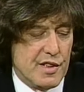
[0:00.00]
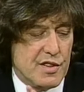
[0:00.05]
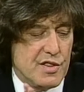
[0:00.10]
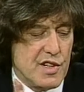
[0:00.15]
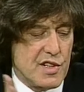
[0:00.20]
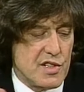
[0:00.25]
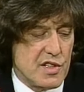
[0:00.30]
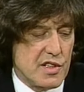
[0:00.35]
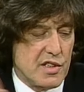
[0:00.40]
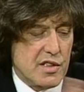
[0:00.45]
it
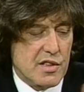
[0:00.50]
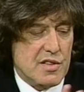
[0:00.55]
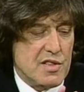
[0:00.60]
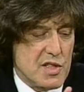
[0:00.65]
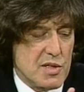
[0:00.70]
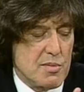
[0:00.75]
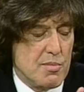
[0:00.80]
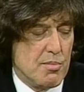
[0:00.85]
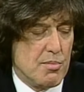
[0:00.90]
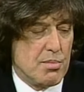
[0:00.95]
just
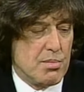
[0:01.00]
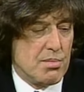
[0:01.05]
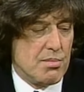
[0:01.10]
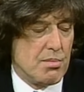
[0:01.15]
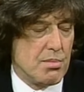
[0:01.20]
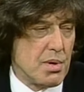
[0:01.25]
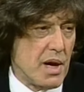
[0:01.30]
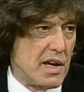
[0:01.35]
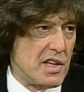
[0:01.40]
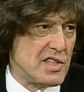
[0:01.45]

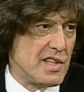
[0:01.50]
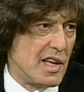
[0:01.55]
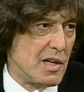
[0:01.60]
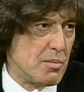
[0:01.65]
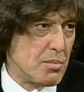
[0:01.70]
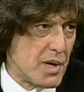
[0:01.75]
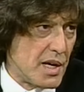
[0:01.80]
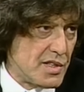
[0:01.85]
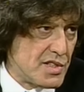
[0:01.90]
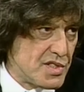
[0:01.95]
breaks like
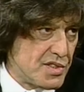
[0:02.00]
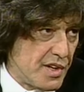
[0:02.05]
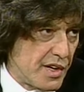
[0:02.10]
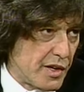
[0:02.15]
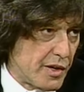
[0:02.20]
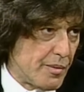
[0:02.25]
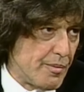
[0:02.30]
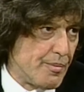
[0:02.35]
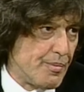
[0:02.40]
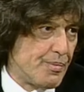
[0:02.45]
a
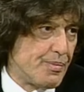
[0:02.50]
breadstick.